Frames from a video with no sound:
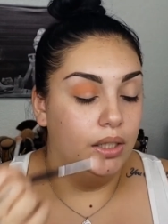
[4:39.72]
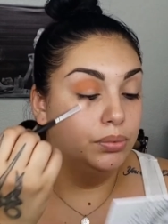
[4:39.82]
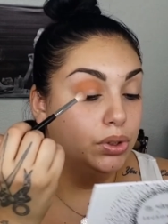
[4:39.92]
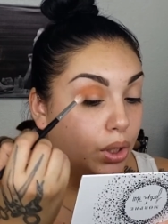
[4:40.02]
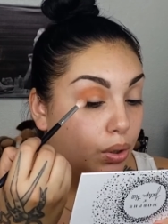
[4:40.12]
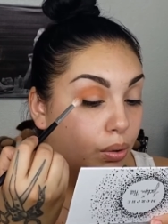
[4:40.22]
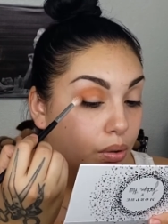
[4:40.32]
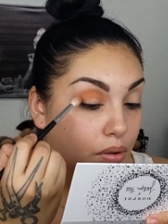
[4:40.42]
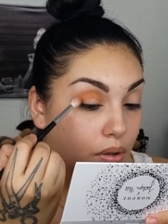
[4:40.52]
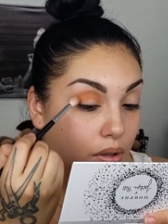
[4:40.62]

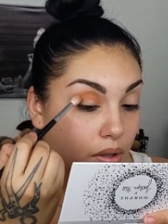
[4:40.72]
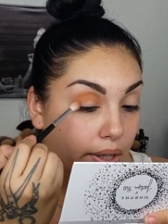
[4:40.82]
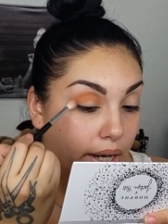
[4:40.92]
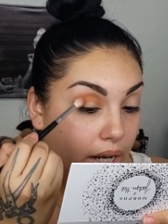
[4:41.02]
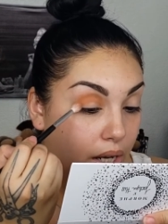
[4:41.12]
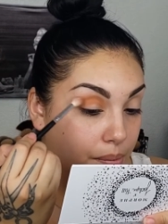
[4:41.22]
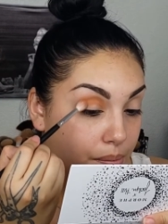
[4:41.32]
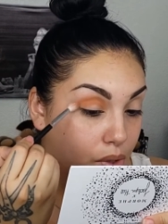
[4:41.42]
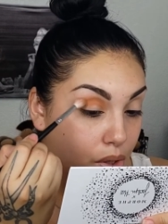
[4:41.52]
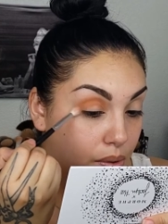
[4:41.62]
So I
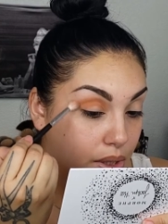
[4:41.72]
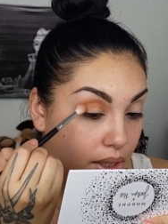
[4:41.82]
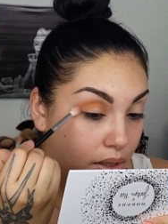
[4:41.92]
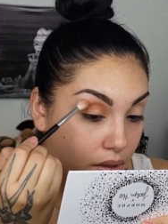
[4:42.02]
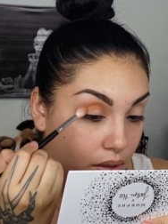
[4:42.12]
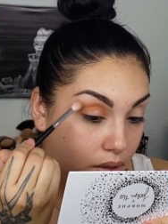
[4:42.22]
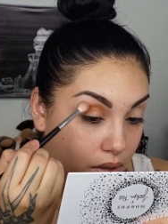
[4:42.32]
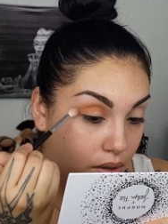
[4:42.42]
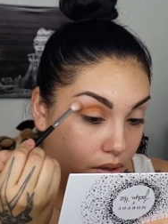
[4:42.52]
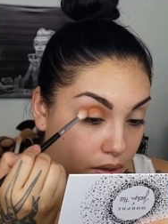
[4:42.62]
am using
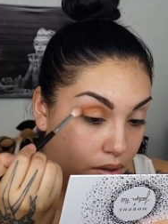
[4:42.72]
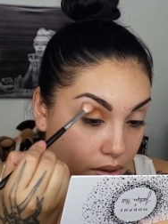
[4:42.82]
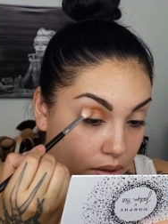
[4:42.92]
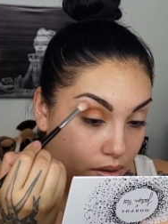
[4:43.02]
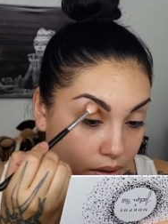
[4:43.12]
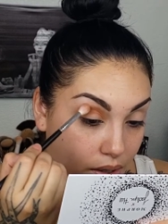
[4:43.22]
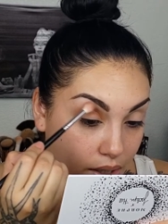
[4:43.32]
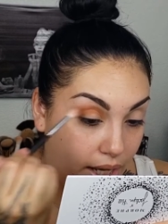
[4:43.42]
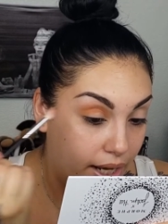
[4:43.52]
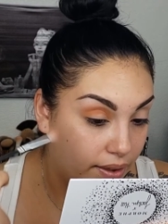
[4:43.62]

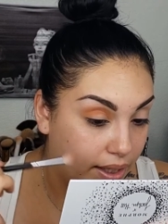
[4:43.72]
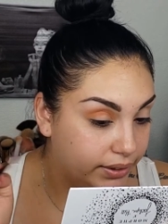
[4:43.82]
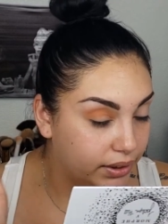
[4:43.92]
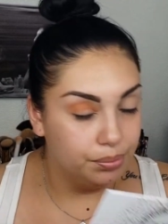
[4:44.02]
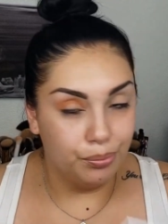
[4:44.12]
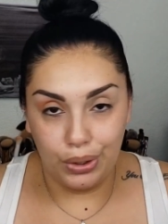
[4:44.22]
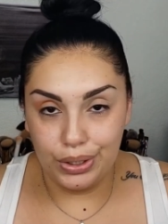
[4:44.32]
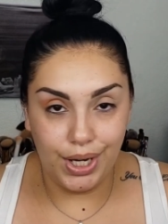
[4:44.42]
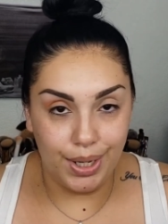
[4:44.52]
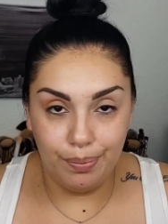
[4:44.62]
a less is more
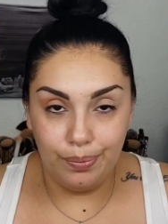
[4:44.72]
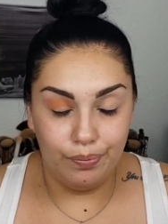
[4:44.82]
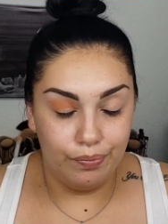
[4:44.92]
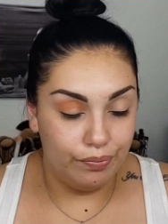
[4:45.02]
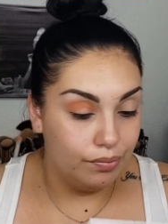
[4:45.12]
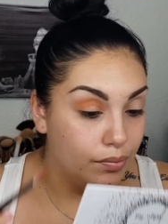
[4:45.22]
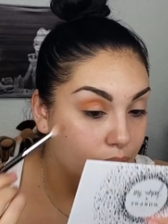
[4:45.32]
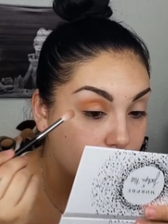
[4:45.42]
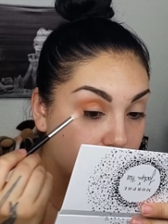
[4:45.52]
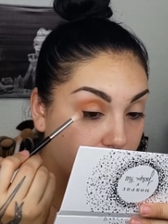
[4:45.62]
type
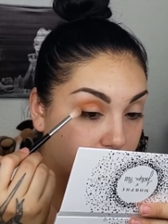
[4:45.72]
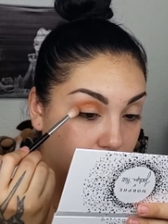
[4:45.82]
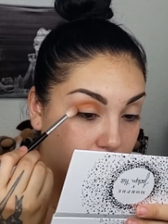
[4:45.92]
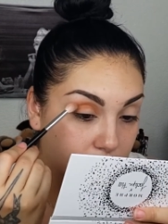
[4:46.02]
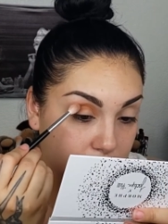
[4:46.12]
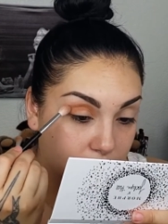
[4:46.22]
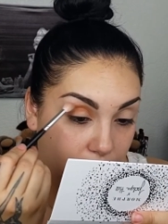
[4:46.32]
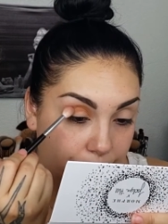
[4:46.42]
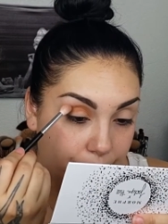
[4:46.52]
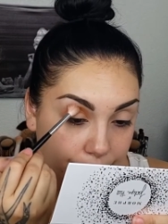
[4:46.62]
technique this
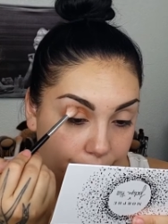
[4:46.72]
time.